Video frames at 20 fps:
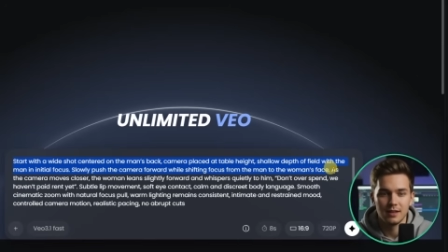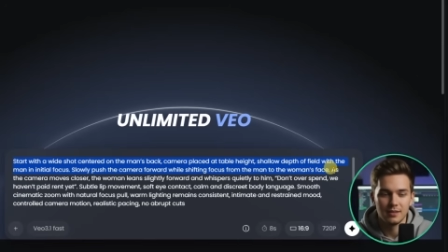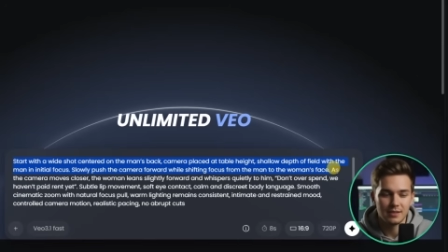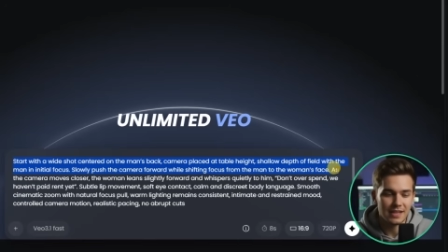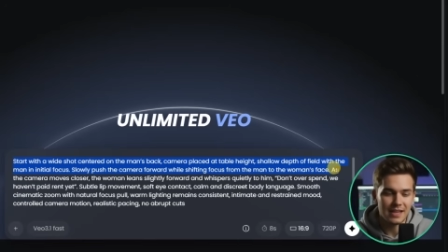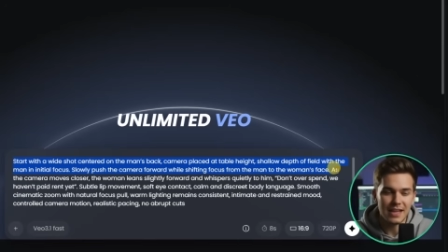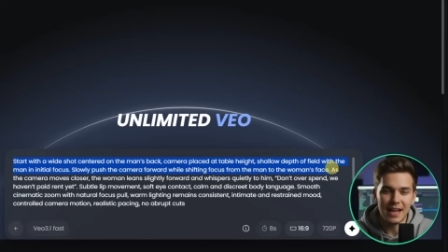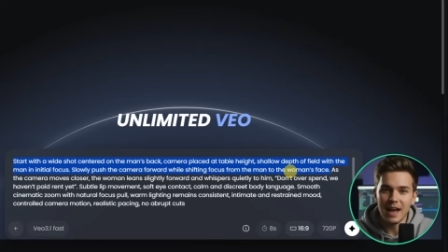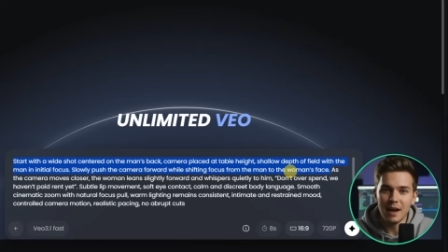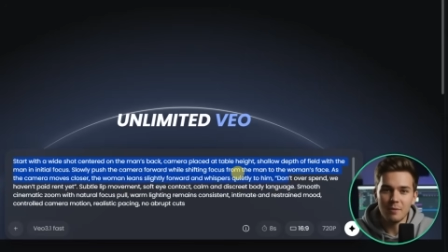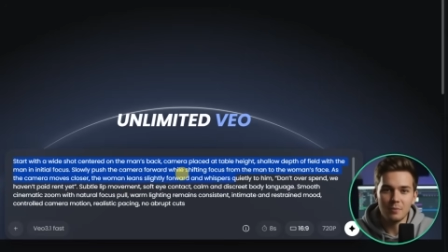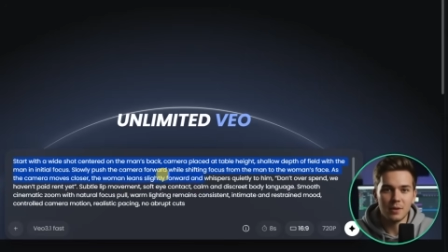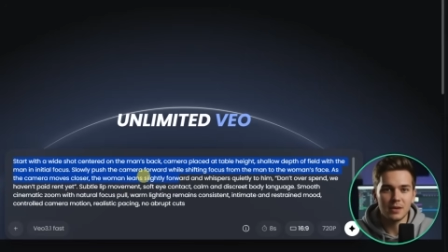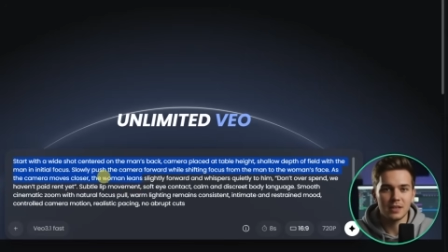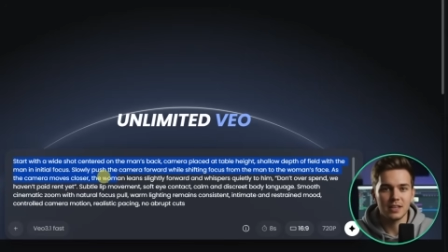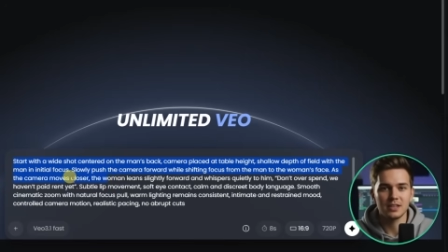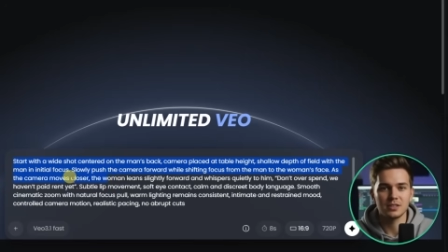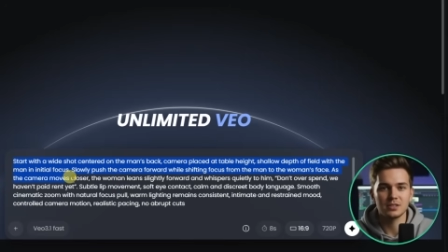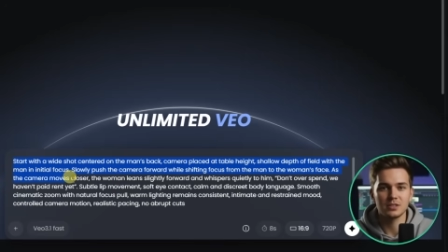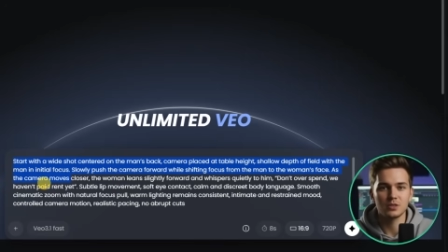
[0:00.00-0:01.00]
The camera
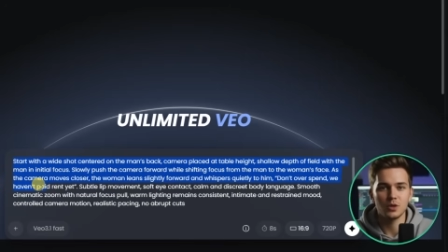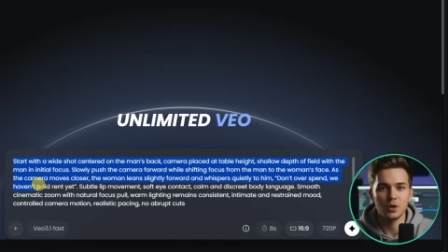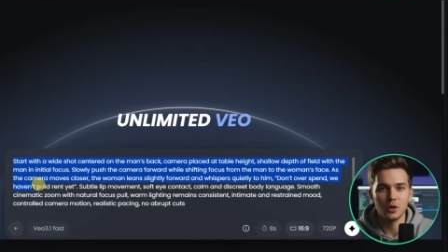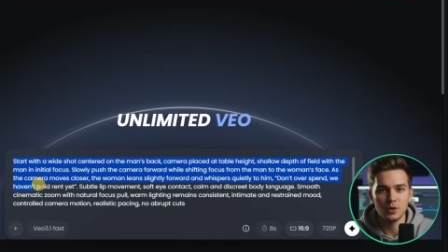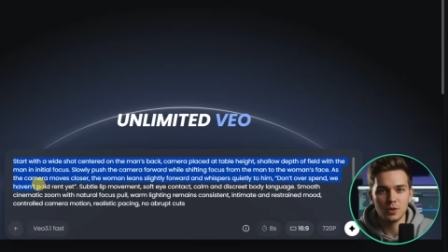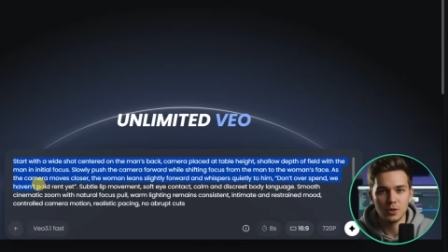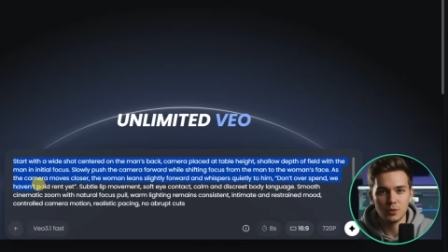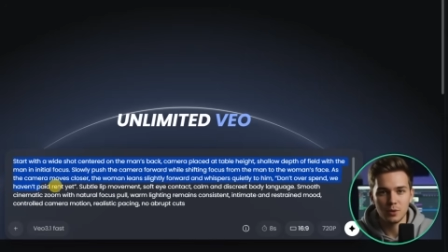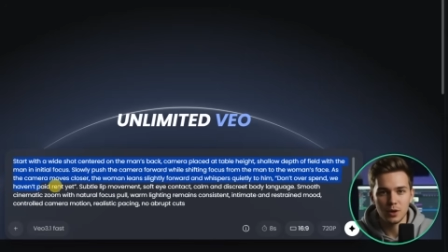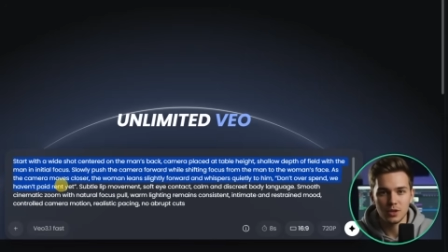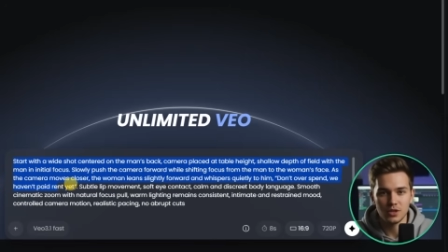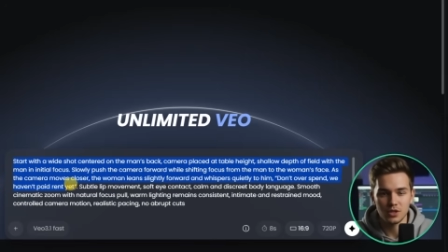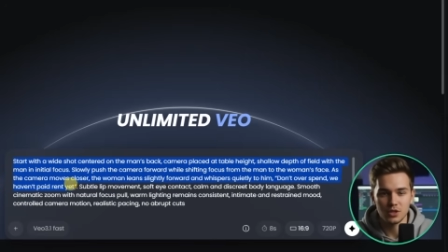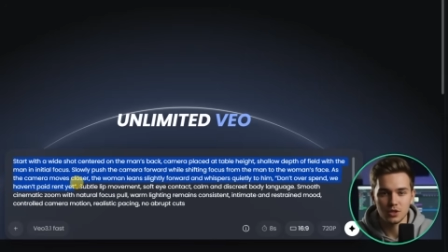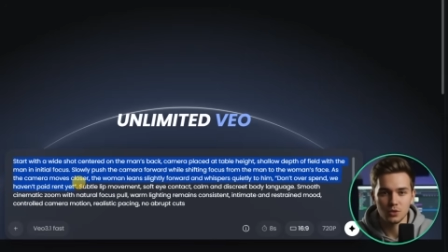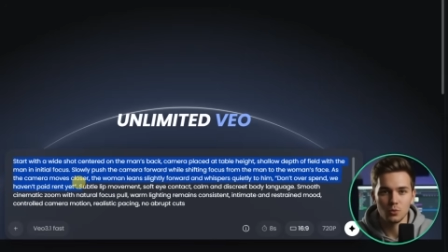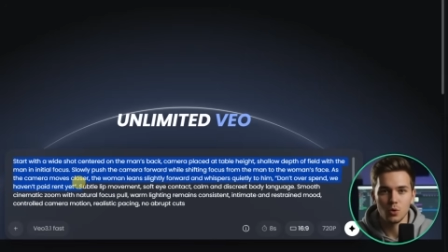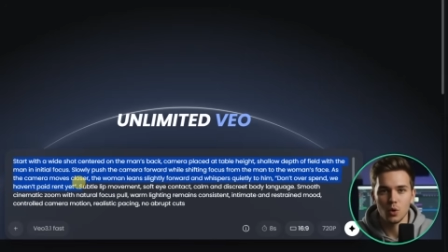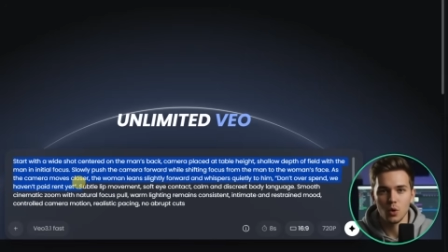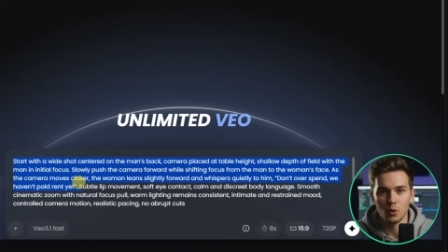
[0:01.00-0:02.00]
then slowly pushes
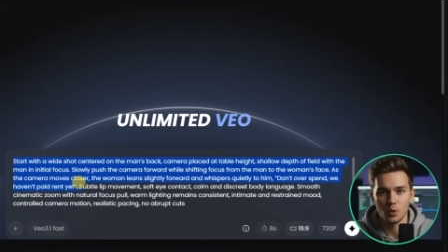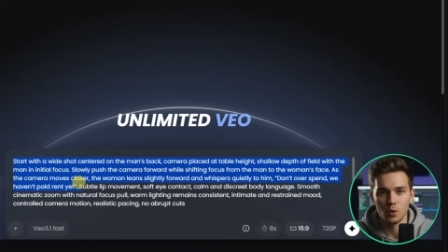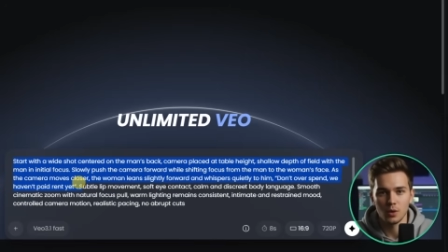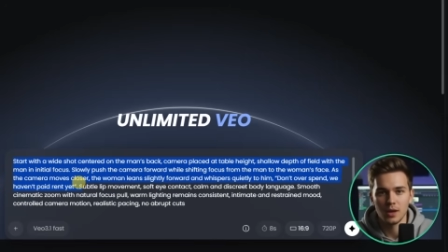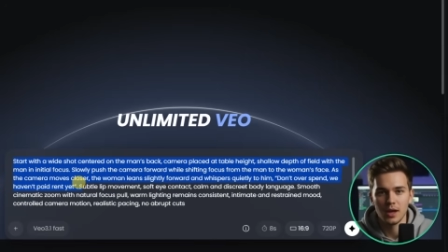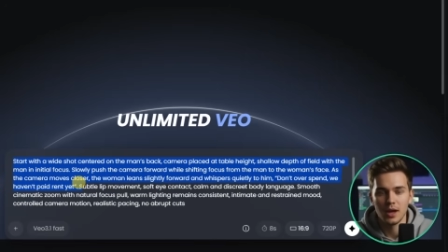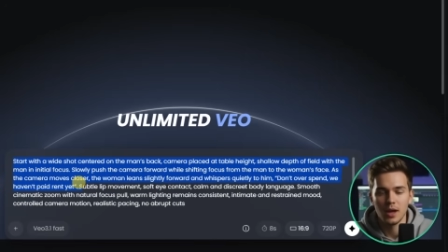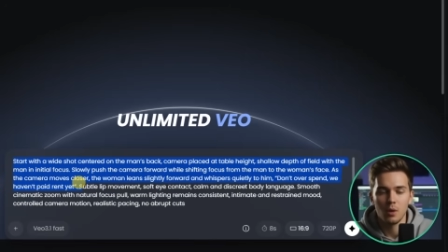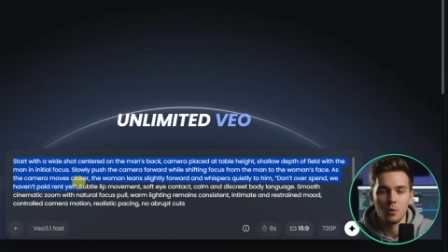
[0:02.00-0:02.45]
forward